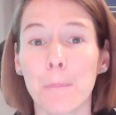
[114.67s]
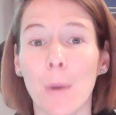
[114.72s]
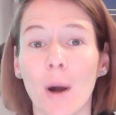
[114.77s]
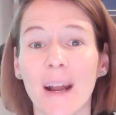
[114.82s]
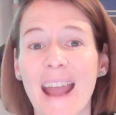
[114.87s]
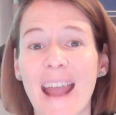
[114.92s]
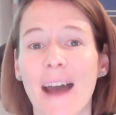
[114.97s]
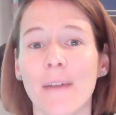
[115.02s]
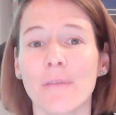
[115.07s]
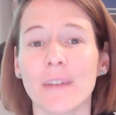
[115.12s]

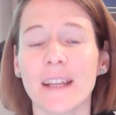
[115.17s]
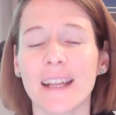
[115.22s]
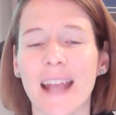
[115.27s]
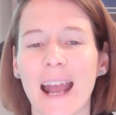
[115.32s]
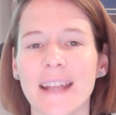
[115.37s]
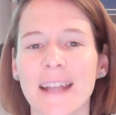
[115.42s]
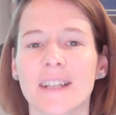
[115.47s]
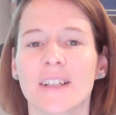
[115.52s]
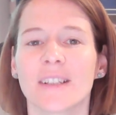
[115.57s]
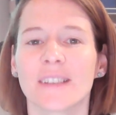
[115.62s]
By
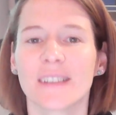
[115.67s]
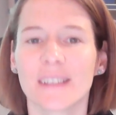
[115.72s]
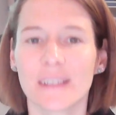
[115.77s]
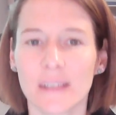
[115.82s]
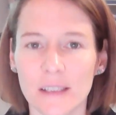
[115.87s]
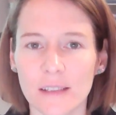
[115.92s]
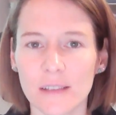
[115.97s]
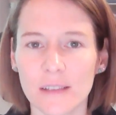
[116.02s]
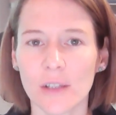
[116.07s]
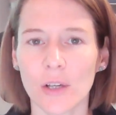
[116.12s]
having a
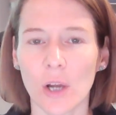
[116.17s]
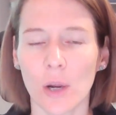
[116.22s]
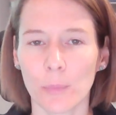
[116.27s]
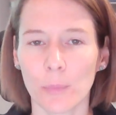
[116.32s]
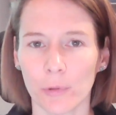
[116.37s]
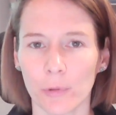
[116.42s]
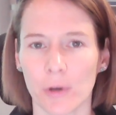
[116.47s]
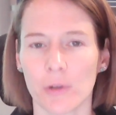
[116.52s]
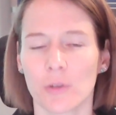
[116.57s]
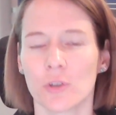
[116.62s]
consistent
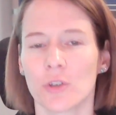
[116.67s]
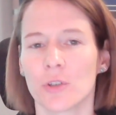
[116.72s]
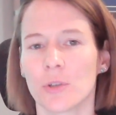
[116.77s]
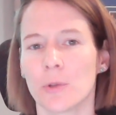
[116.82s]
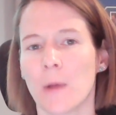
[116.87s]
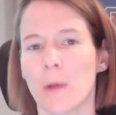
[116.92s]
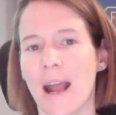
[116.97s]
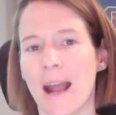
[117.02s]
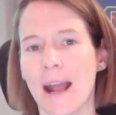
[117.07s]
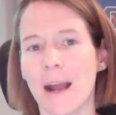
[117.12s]
approach
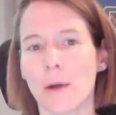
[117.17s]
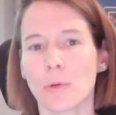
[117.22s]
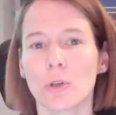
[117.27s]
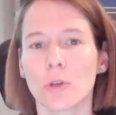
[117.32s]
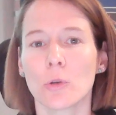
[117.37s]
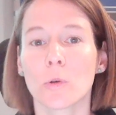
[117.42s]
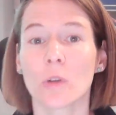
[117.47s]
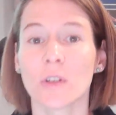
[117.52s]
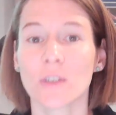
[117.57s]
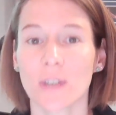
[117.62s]
to how
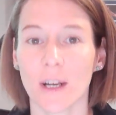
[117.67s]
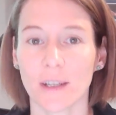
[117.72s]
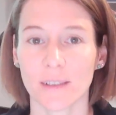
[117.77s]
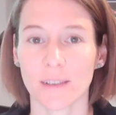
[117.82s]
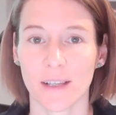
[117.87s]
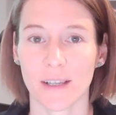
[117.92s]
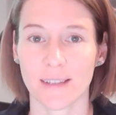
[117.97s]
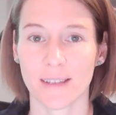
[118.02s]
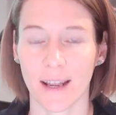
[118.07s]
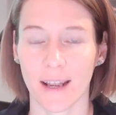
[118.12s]
you
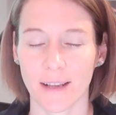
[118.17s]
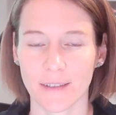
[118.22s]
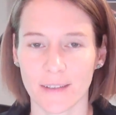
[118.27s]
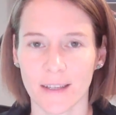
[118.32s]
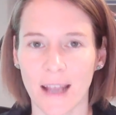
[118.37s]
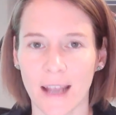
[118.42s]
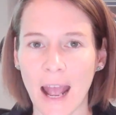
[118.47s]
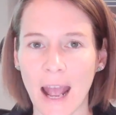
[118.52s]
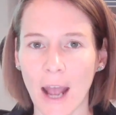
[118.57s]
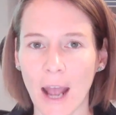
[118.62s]
conduct a
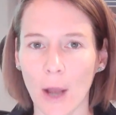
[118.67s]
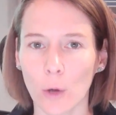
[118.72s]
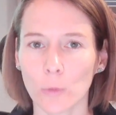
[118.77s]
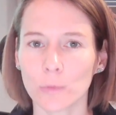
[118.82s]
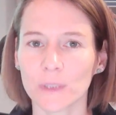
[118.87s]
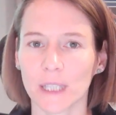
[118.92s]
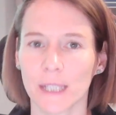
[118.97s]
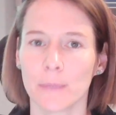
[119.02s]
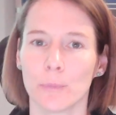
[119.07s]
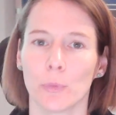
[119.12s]
test
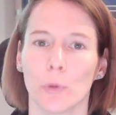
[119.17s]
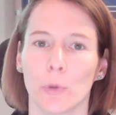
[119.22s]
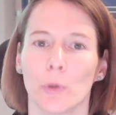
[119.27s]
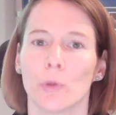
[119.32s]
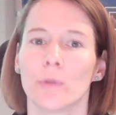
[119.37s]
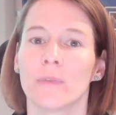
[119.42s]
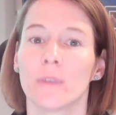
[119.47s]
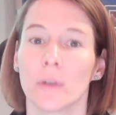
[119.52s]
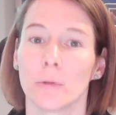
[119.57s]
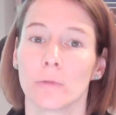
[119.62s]
helps
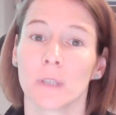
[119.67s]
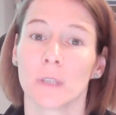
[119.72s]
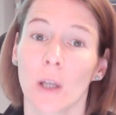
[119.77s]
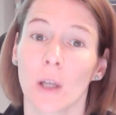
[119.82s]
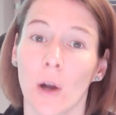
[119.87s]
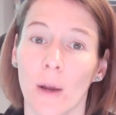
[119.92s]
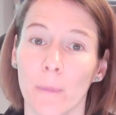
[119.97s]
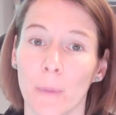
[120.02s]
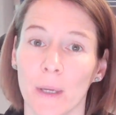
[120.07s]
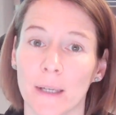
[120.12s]
improve the
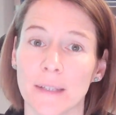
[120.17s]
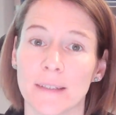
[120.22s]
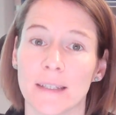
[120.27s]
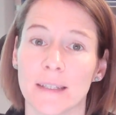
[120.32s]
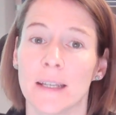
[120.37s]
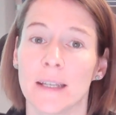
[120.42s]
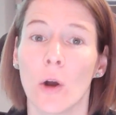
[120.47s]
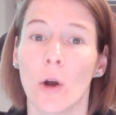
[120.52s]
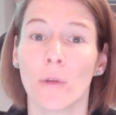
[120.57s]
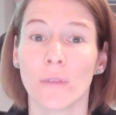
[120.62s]

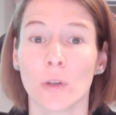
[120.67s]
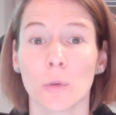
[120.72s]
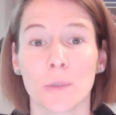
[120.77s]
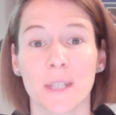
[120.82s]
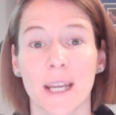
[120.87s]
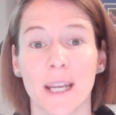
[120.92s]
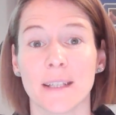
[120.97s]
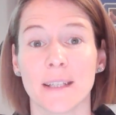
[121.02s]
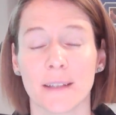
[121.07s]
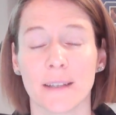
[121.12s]
reliability of
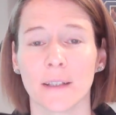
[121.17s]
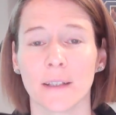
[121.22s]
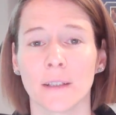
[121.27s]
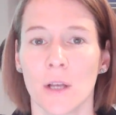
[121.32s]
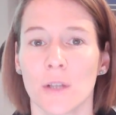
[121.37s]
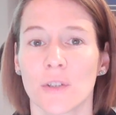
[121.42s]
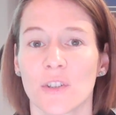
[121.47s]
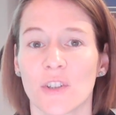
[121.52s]
your data.